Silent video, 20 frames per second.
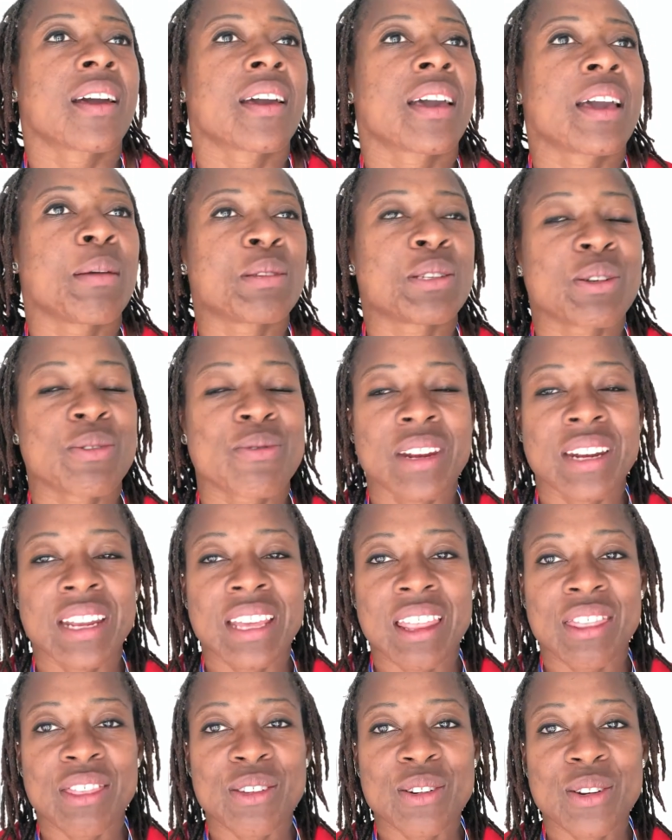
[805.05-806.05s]
Kept on
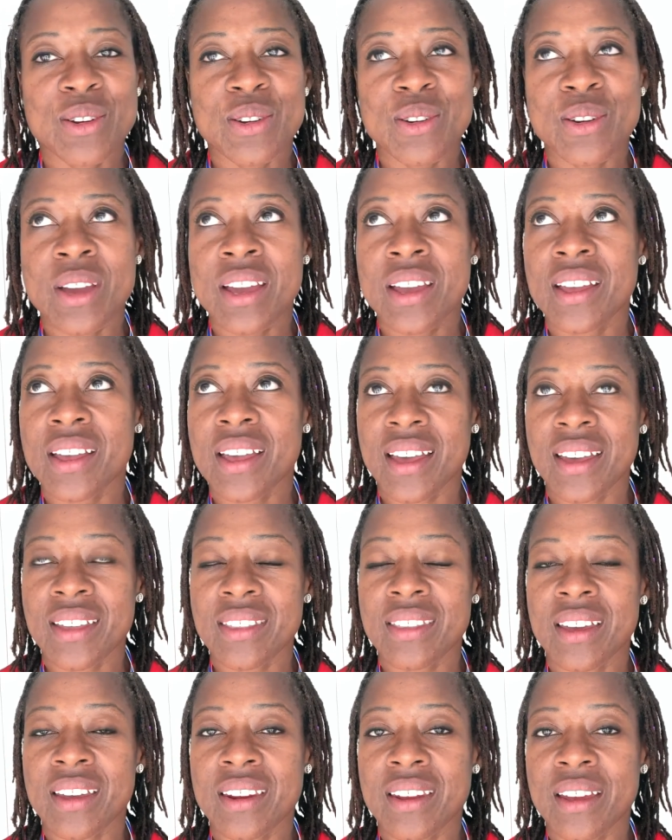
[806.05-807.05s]
running through,
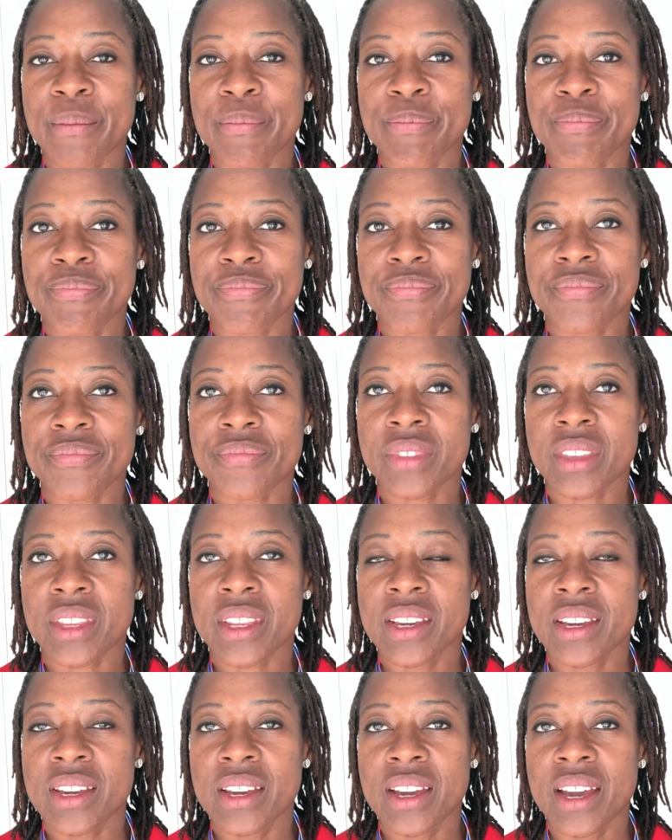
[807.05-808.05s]
and then
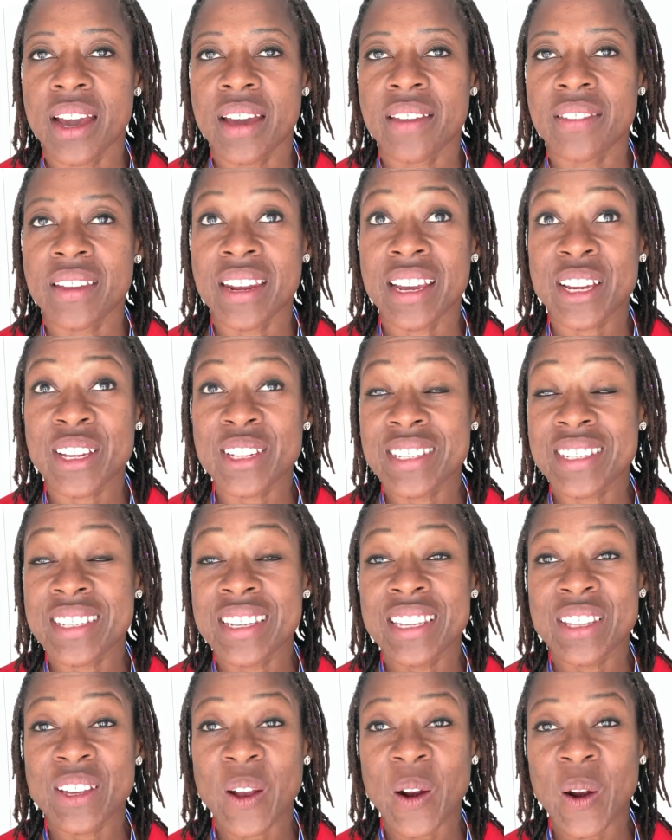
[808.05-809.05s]
I could
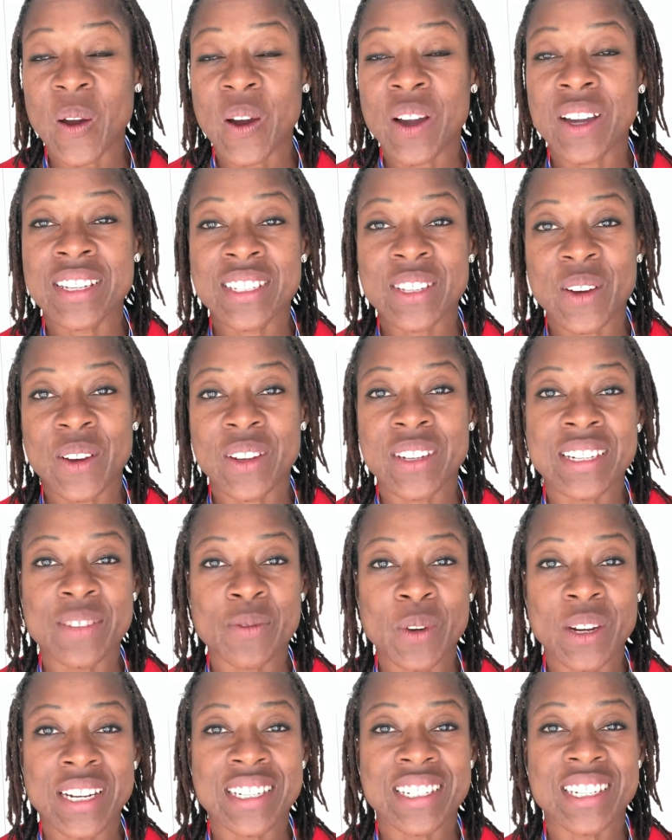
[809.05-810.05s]
see the clock, so I
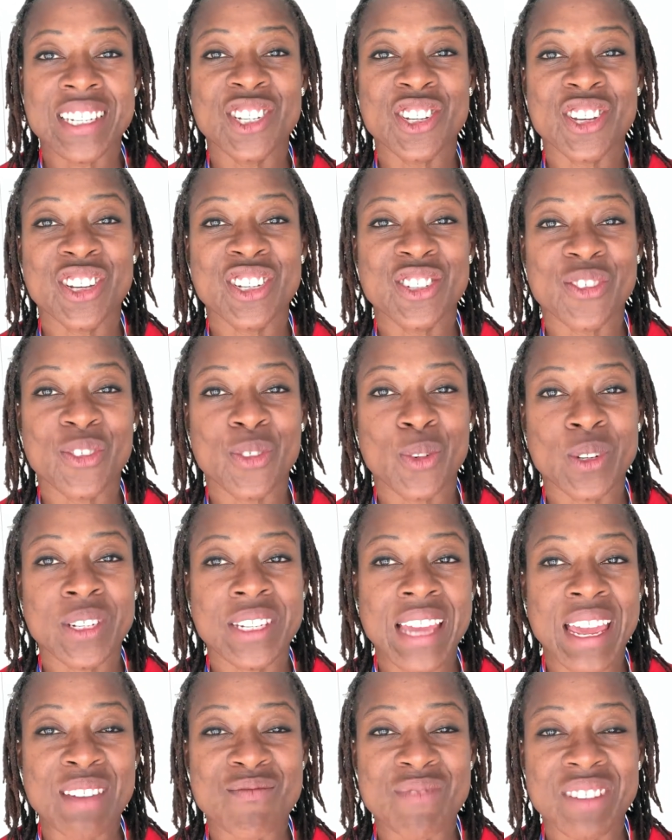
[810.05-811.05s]
didn't want it to turn to
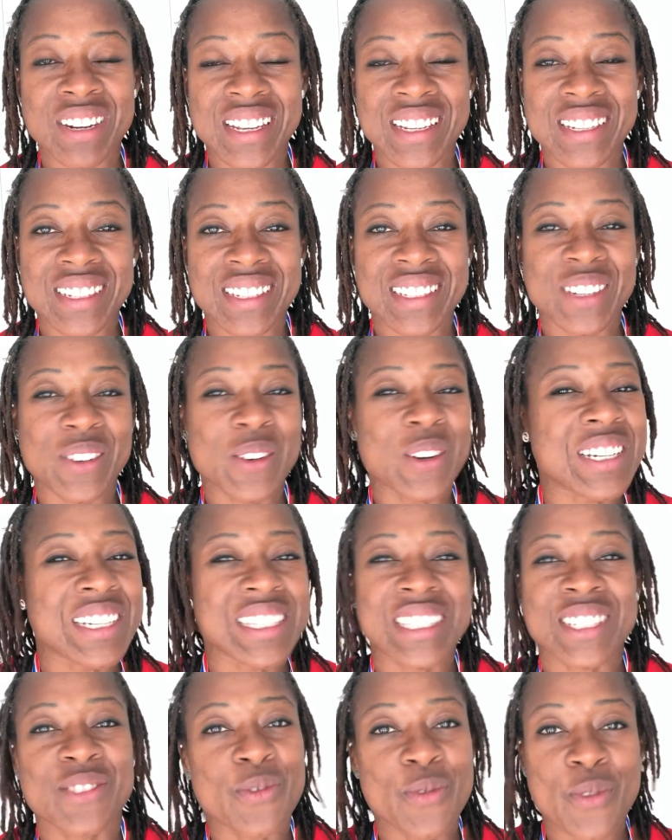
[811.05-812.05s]
48 minutes, so I
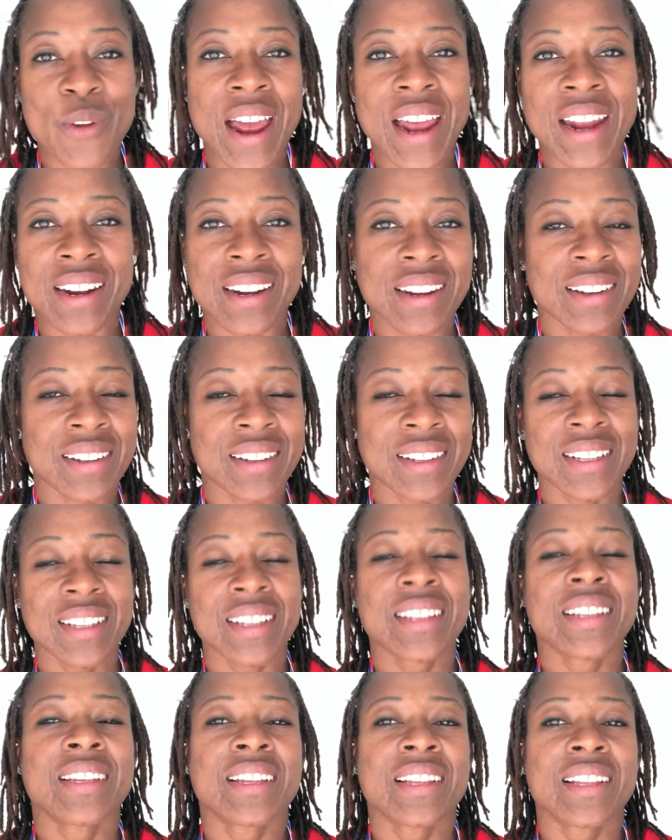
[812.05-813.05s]
just ran
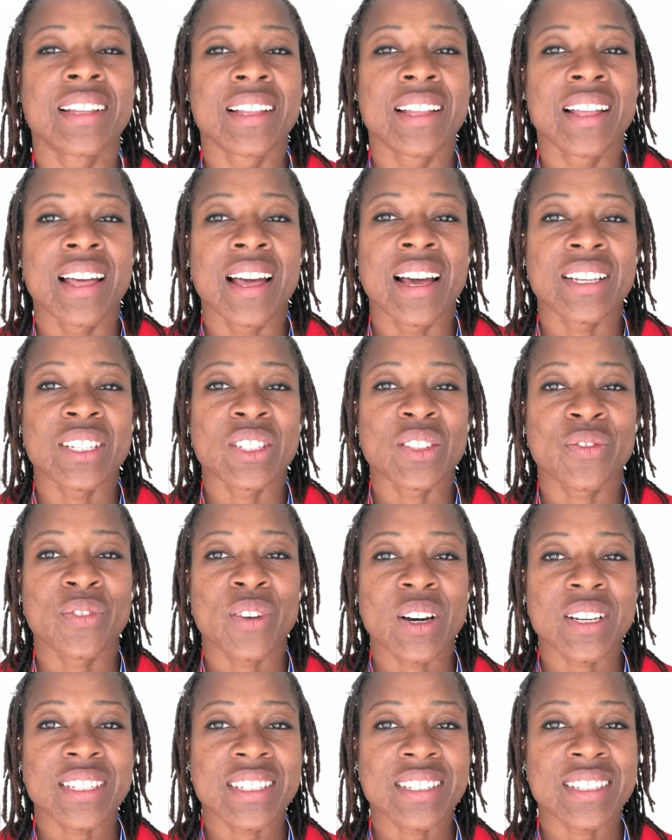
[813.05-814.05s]
as
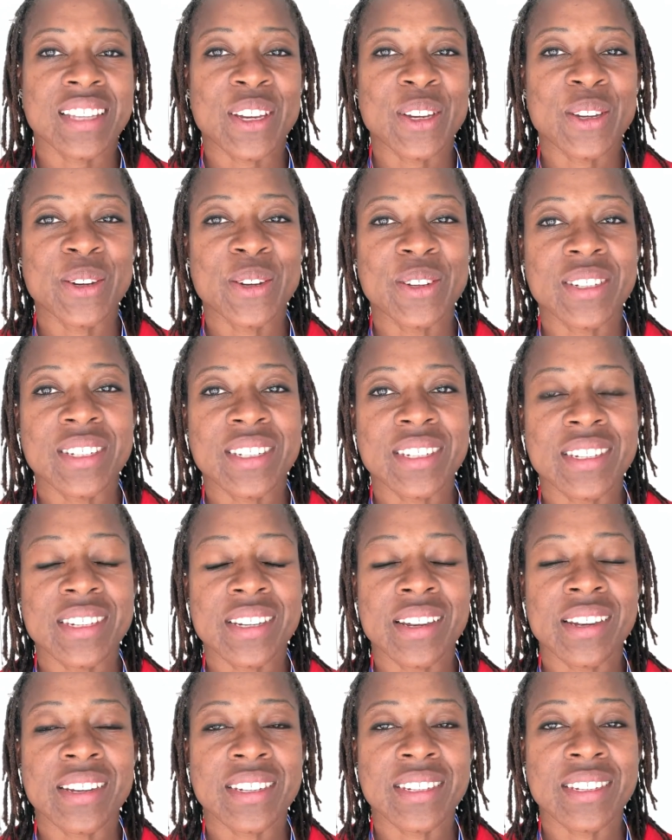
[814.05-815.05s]
fast as I could
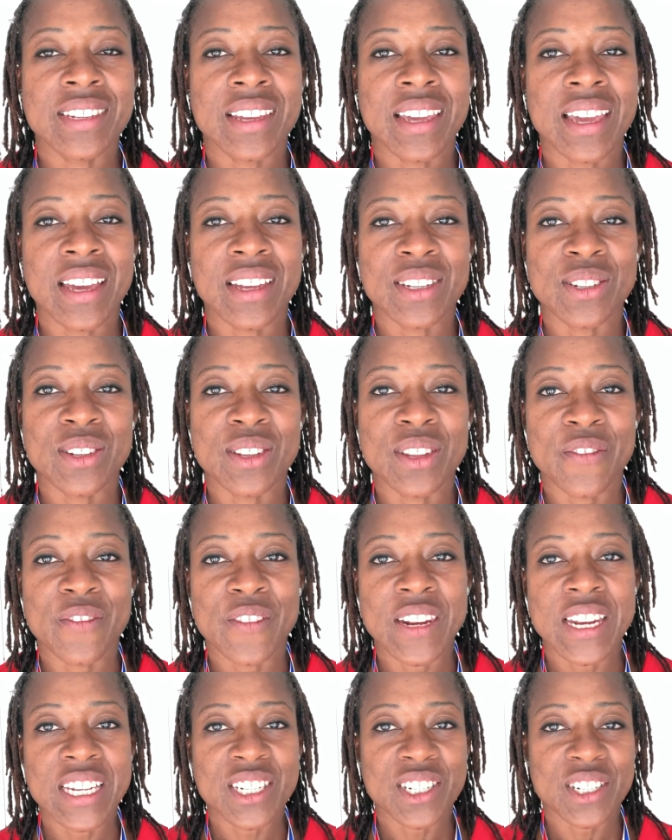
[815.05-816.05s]
to get to the
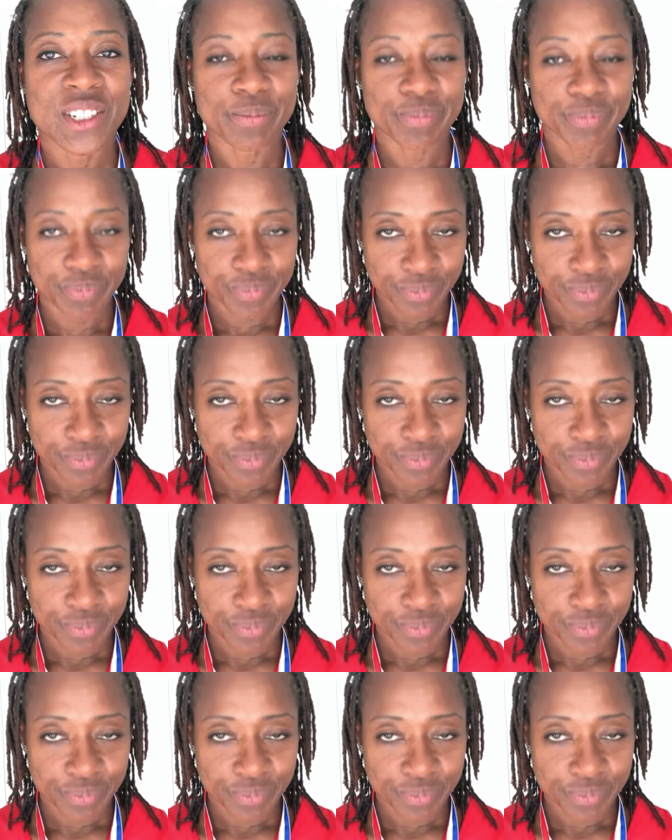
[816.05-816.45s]
finish,